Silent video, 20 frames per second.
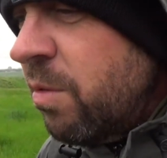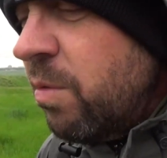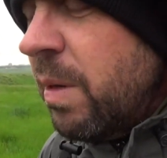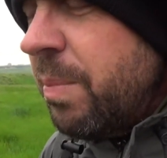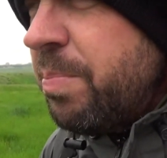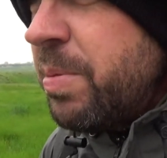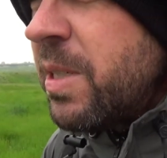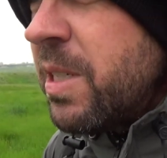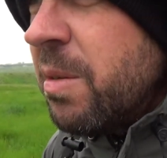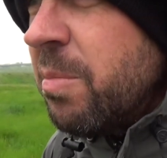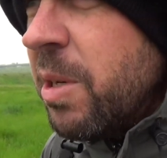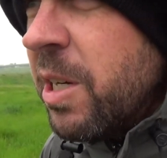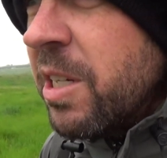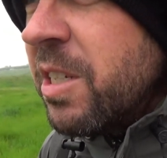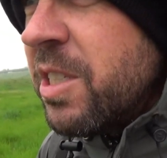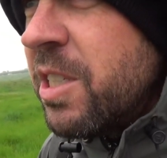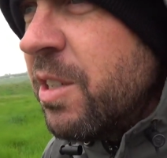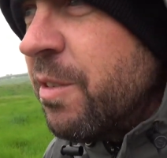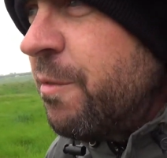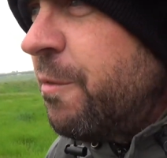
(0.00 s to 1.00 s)
rips some
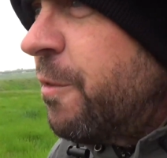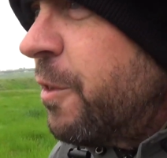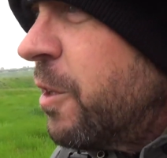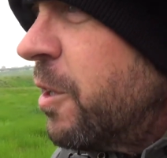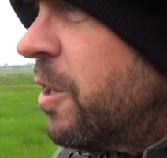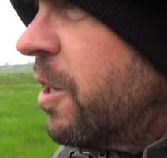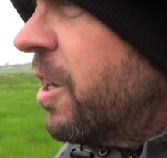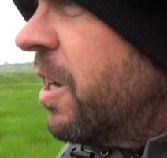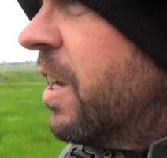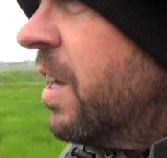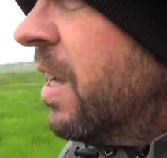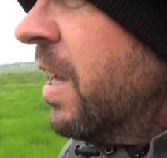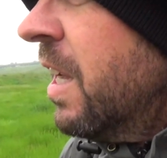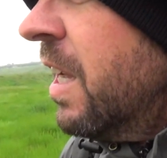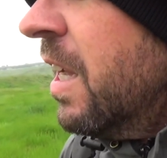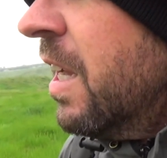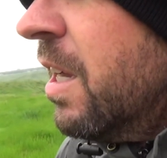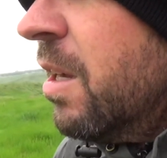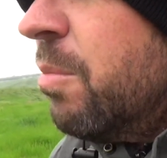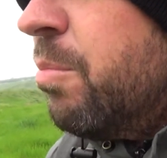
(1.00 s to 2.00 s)
hunks of fur,
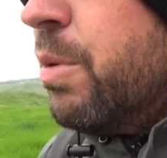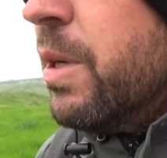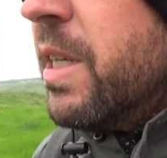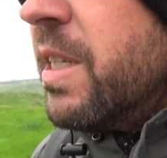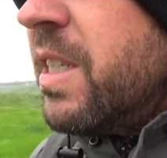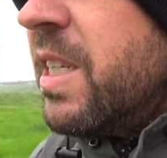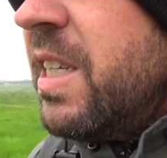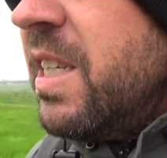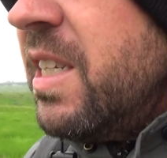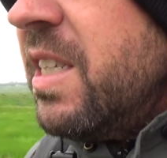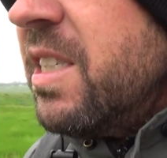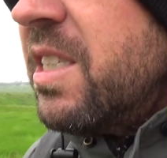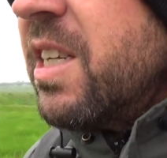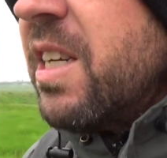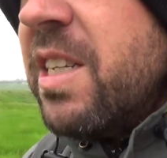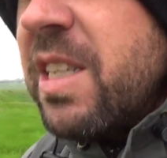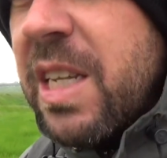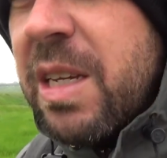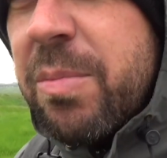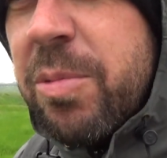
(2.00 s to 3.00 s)
but he's
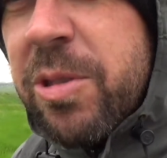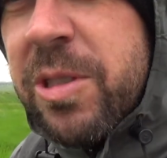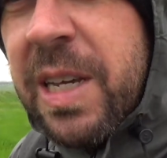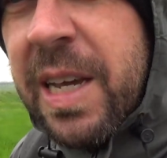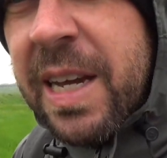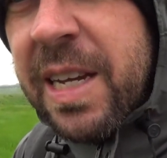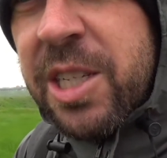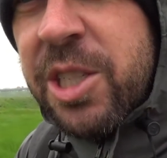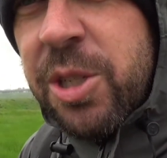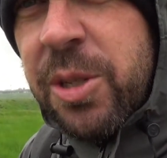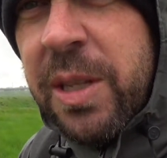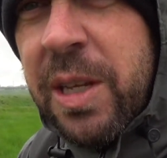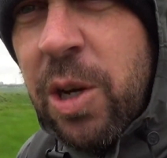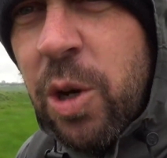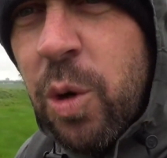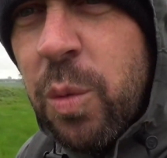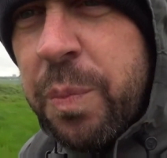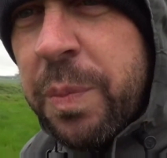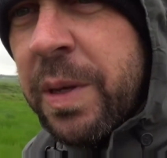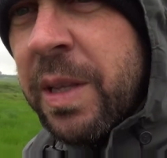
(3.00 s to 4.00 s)
unable to actually
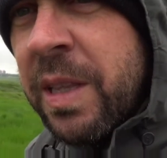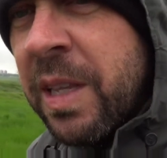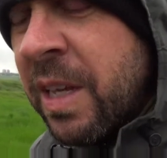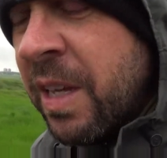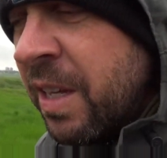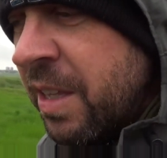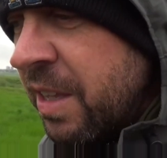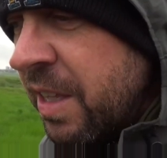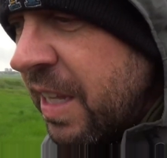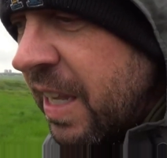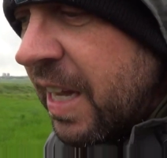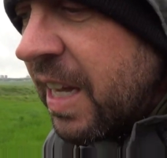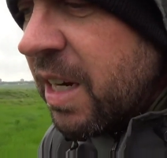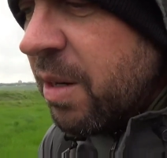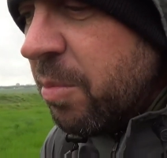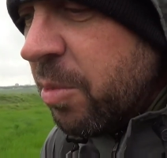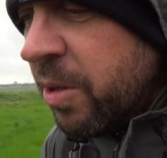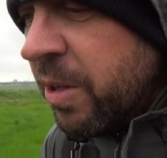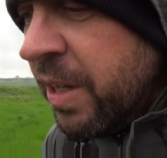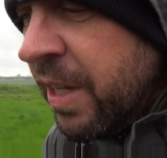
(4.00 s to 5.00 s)
open the
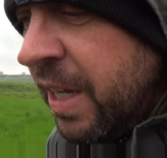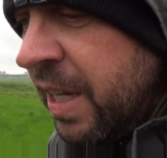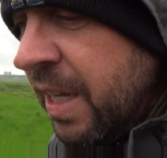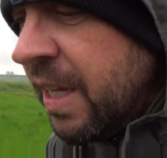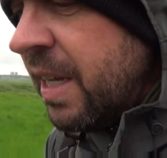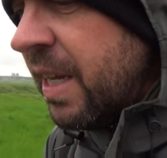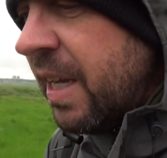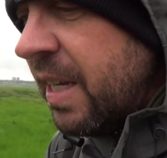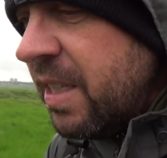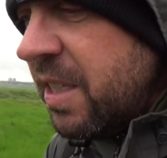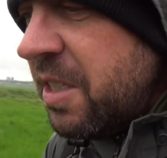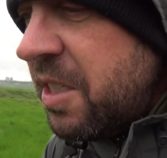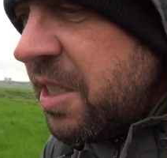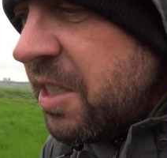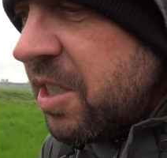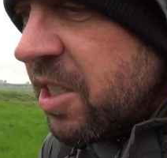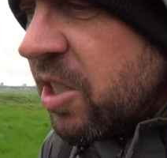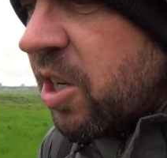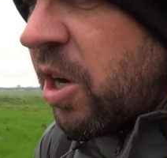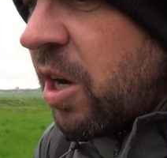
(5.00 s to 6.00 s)
animal. And
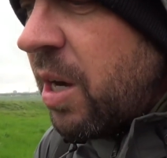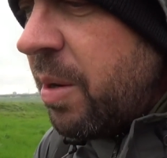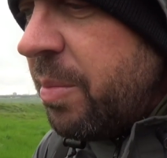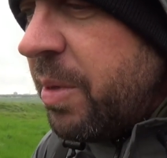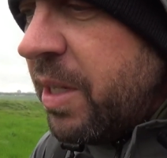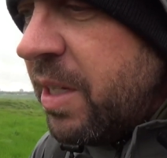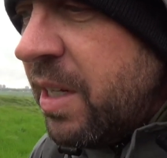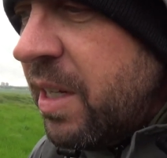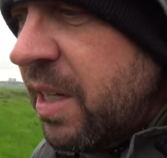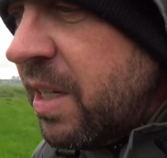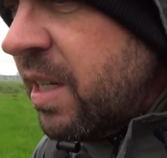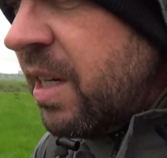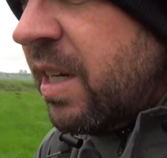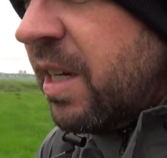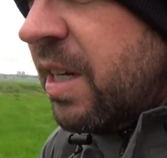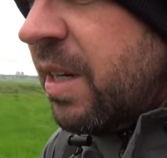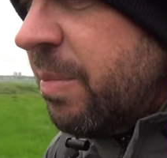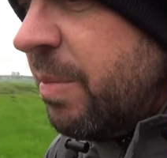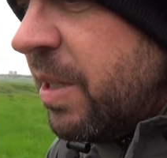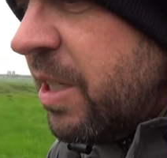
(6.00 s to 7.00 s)
this is a common
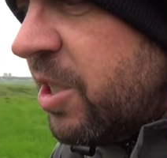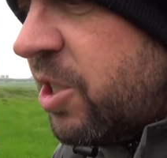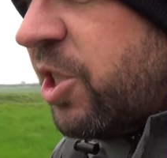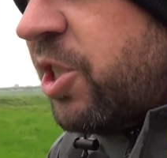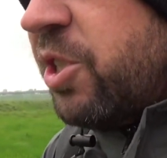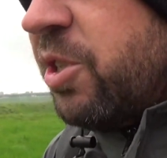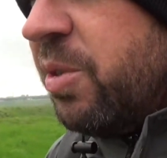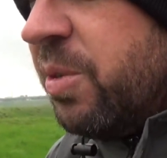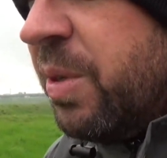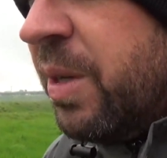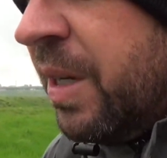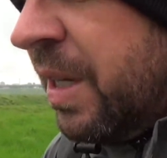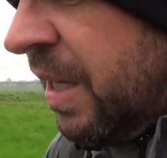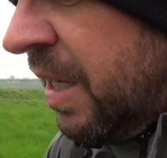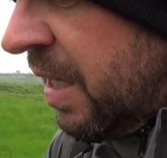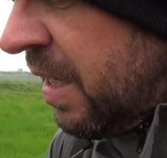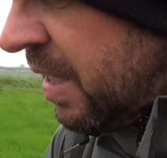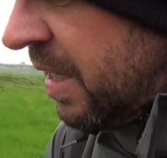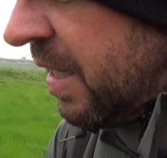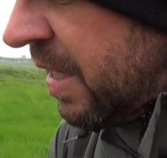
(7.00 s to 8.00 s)
issue
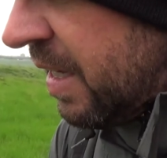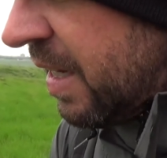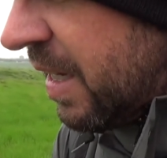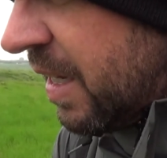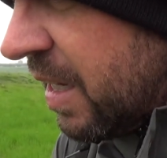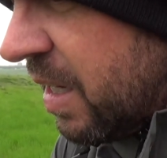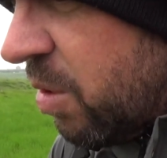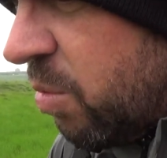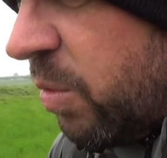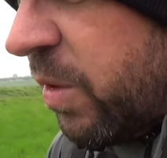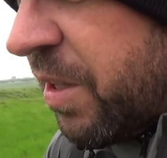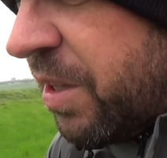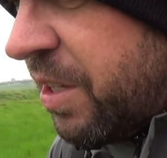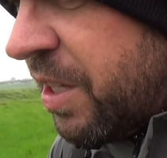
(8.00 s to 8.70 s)
that